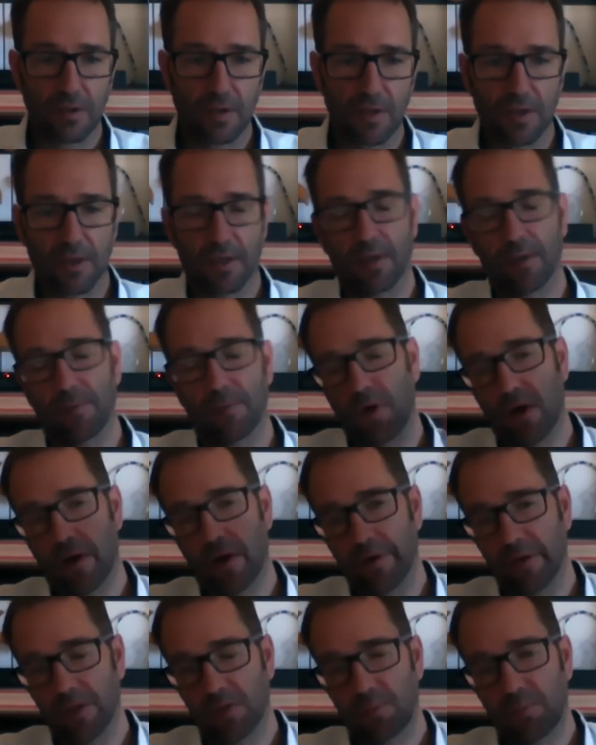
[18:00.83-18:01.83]
uh, the
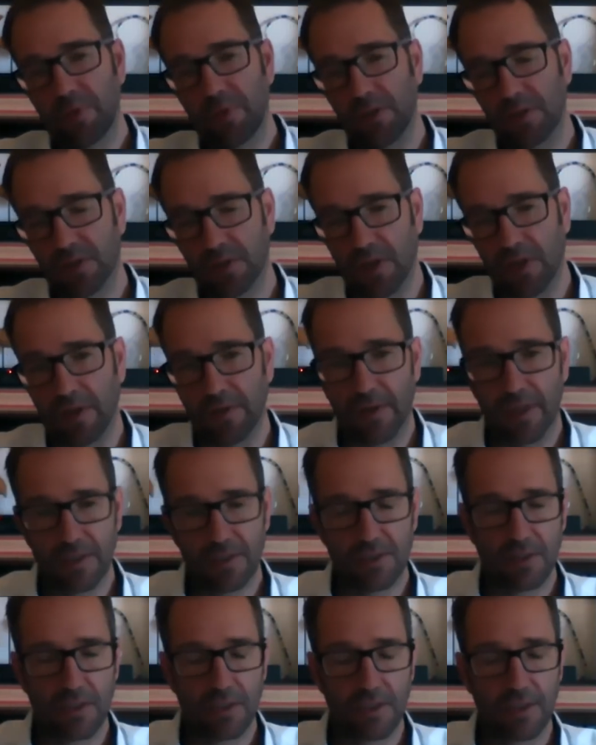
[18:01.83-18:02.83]
RSP side,
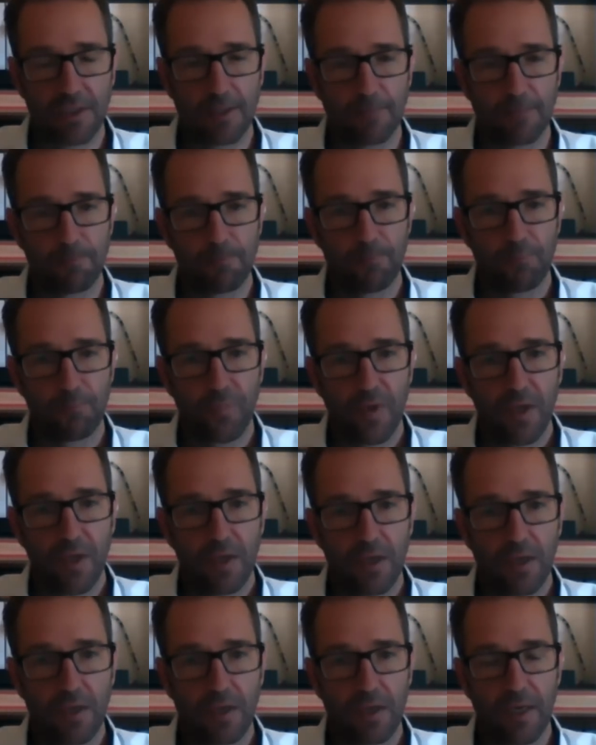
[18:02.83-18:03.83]
that's uh,
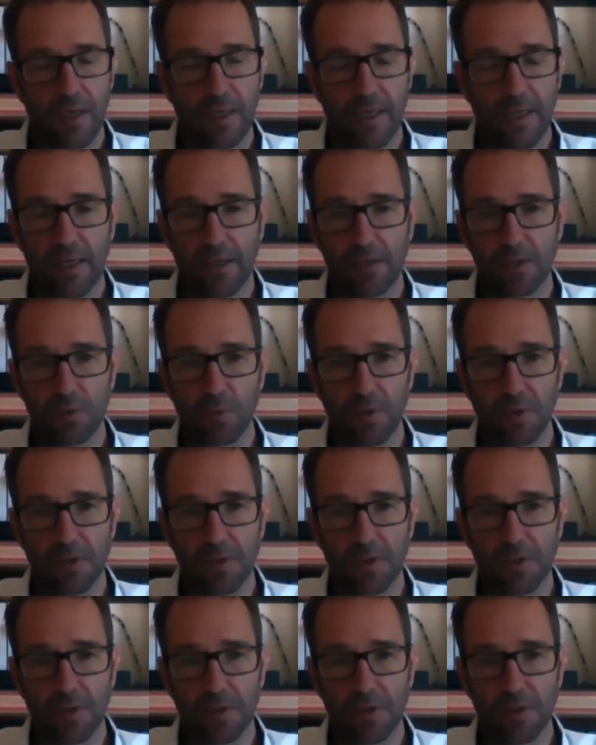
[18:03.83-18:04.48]
uh, like Andrew